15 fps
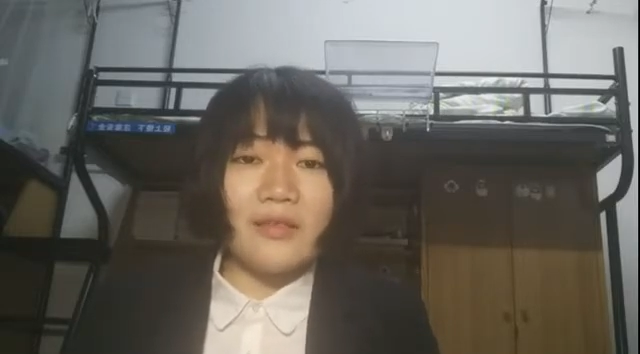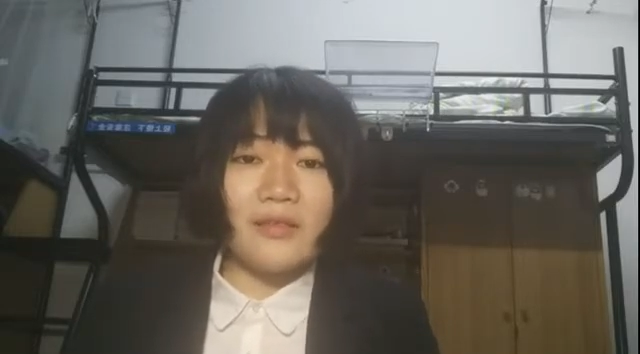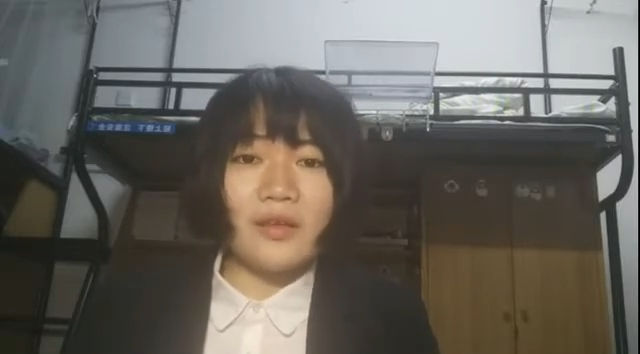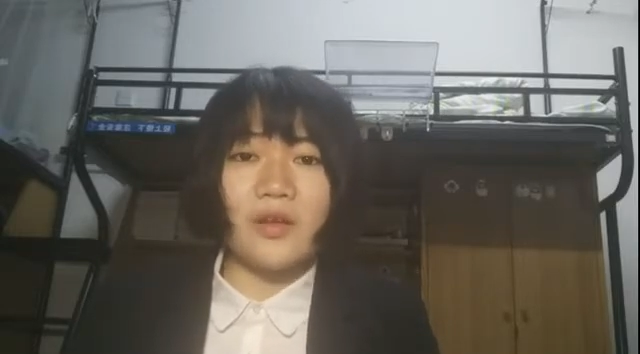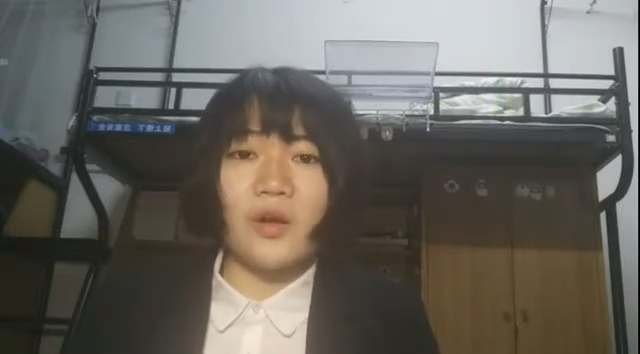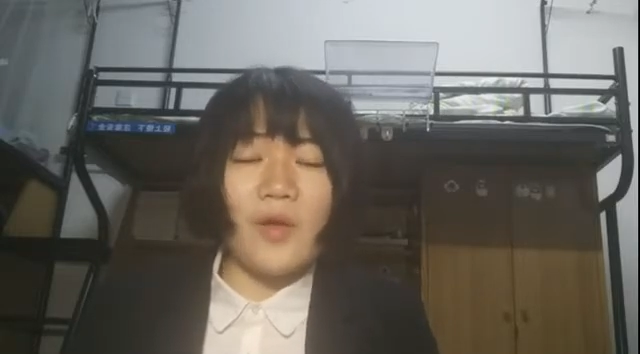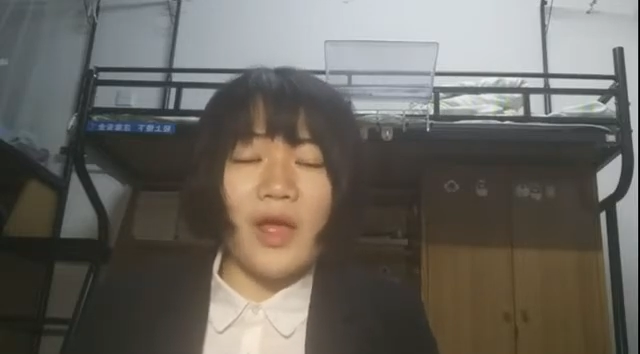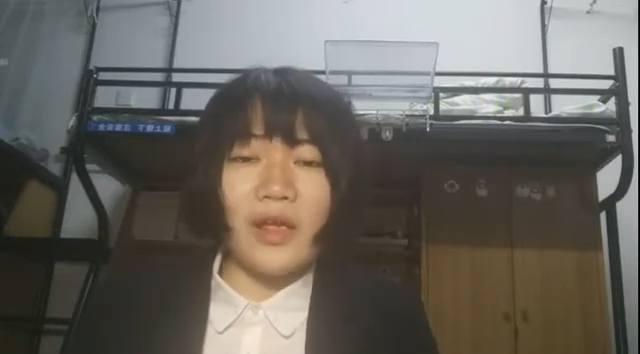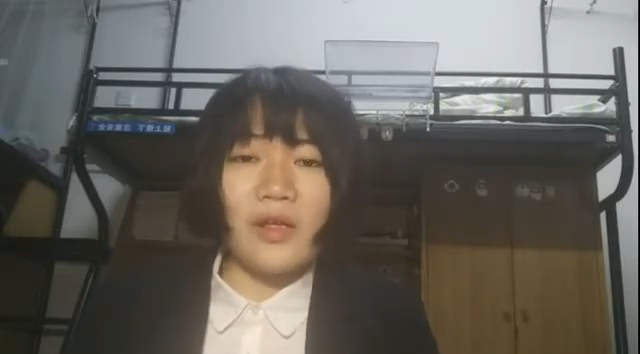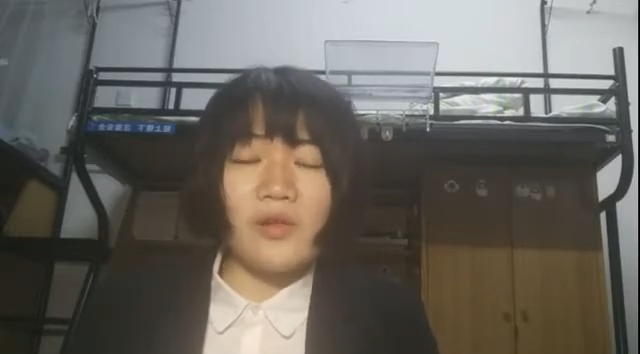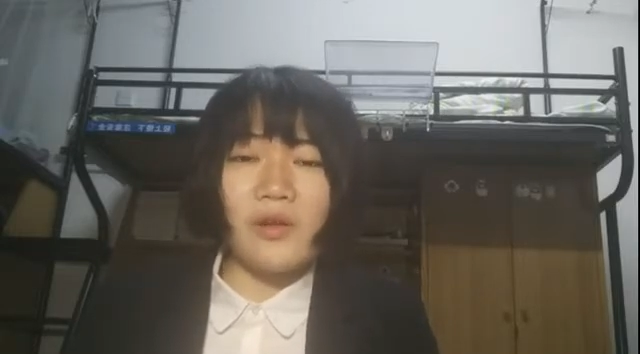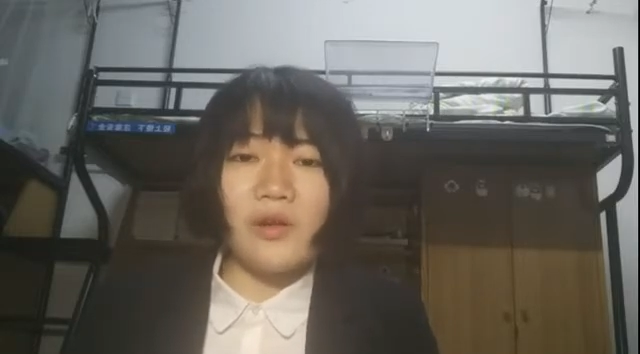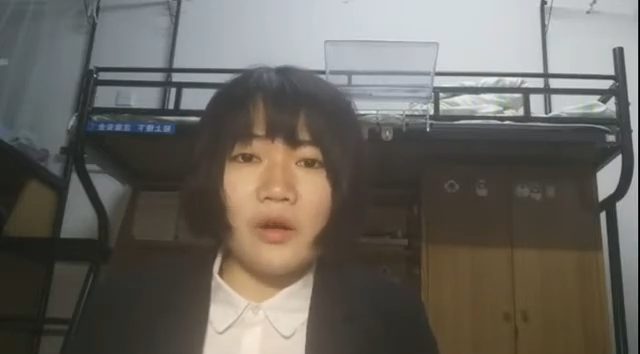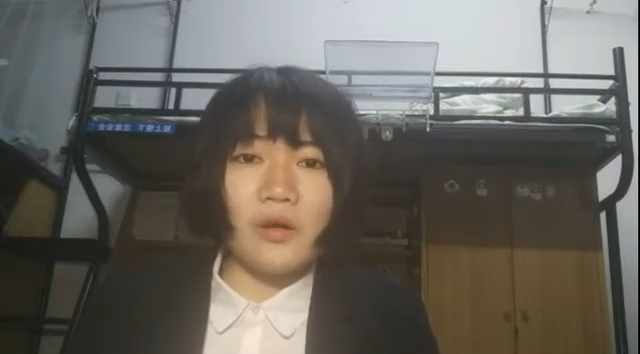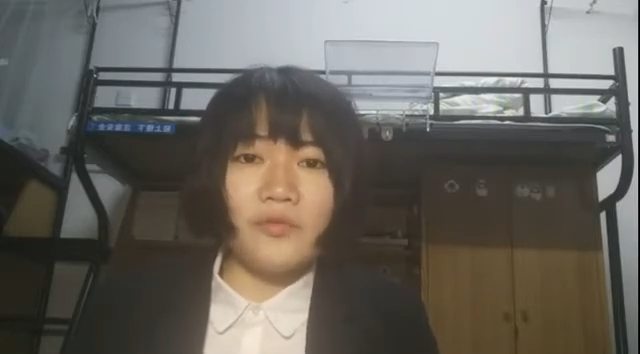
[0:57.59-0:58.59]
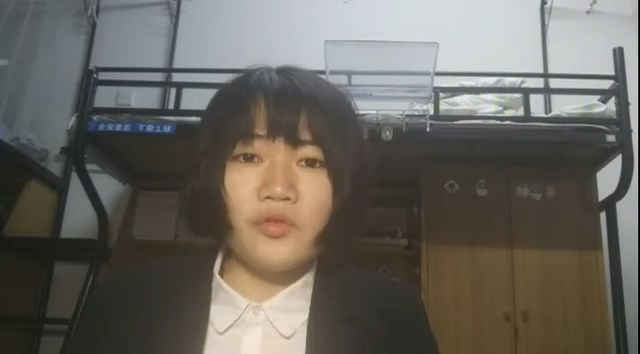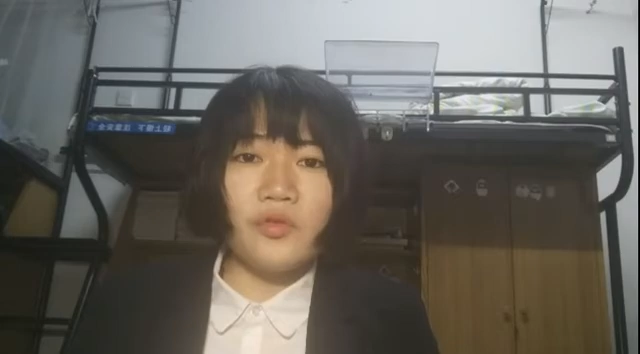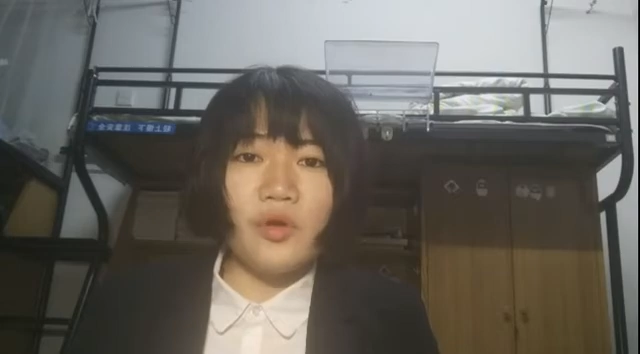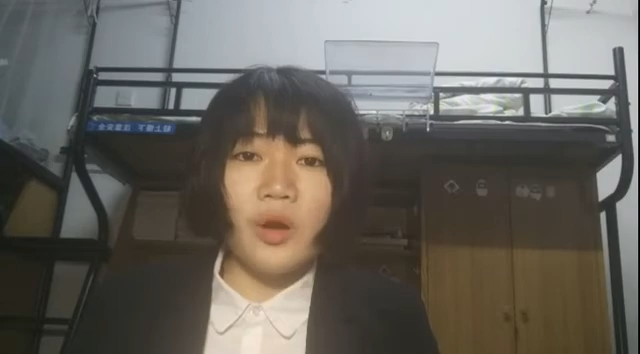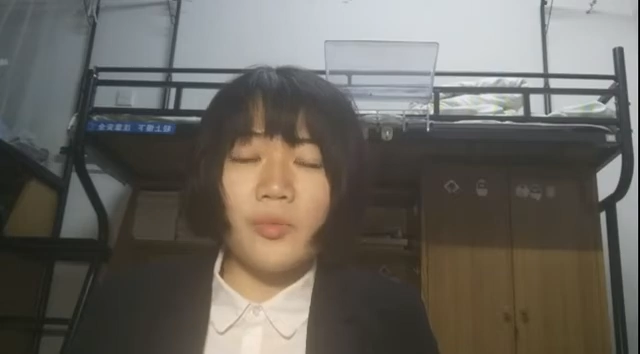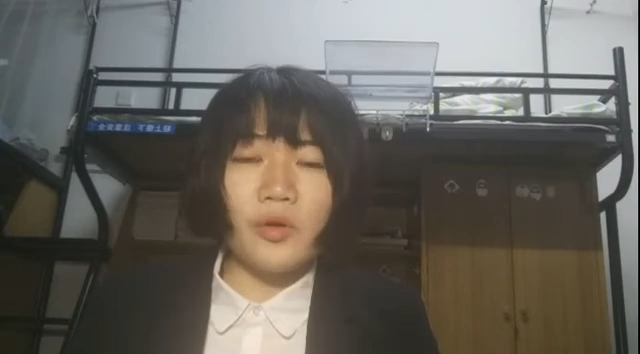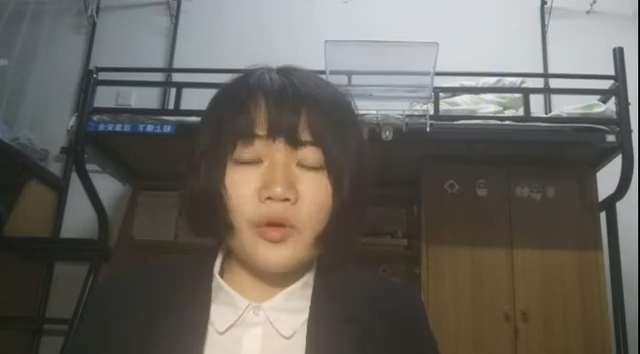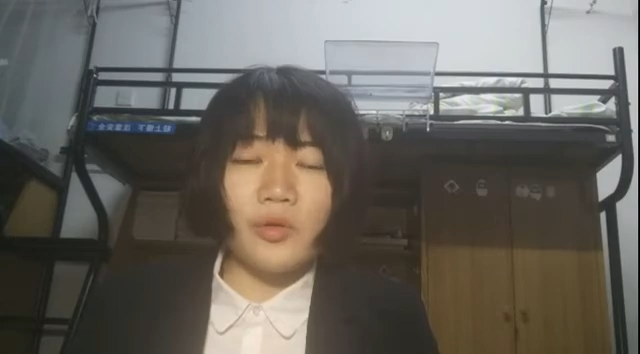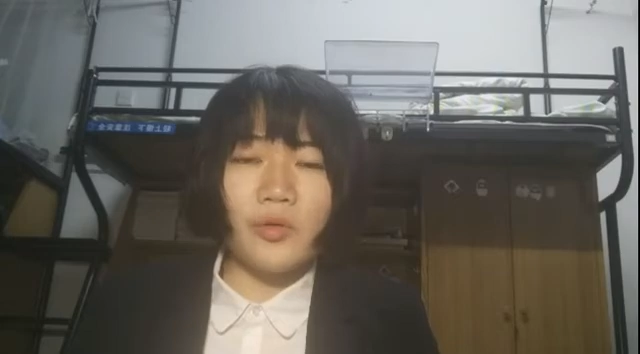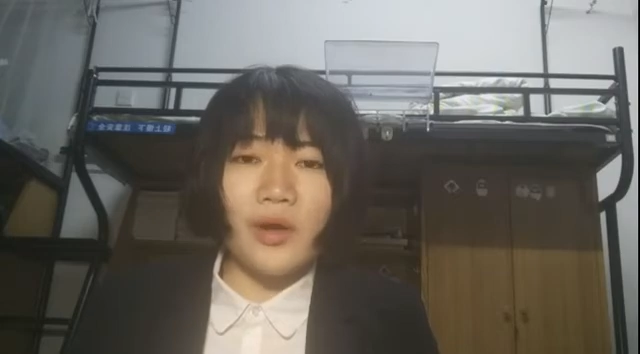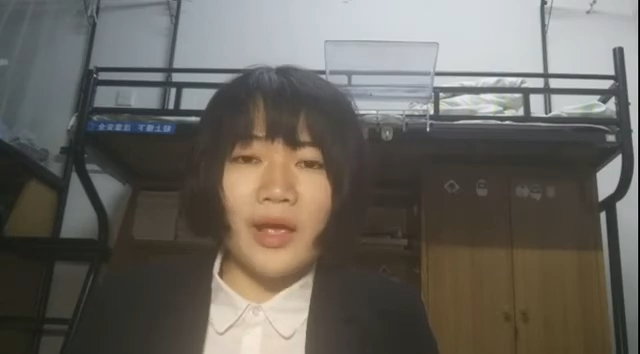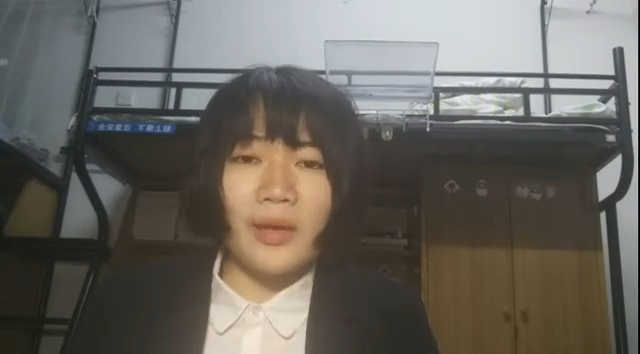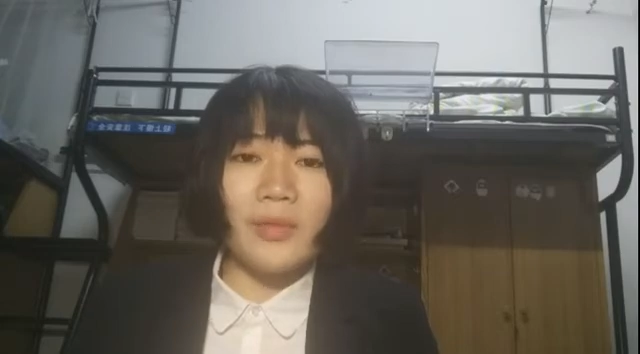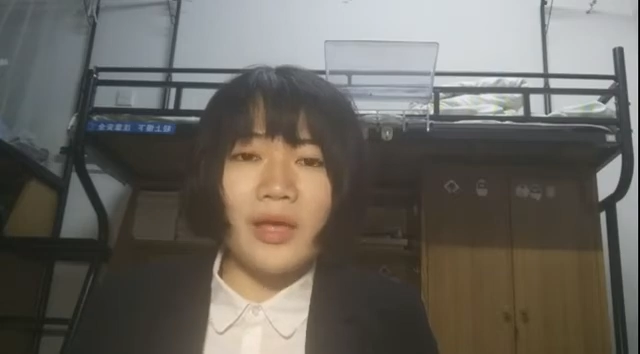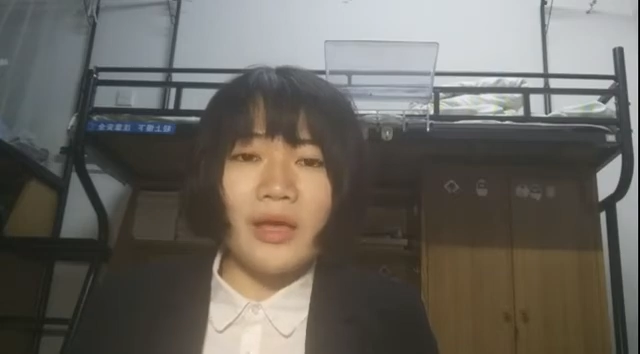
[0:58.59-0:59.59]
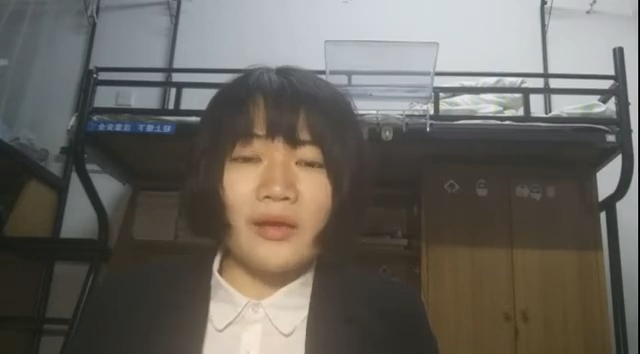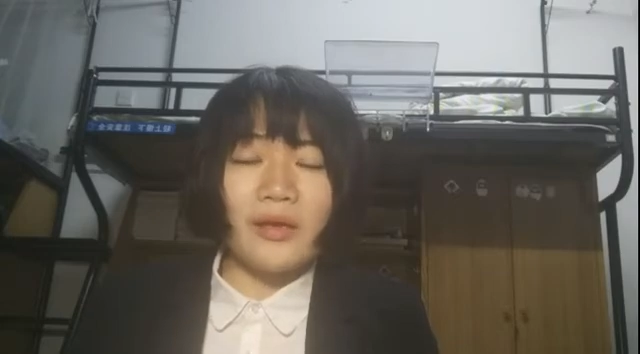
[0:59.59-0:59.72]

The curriculum of your program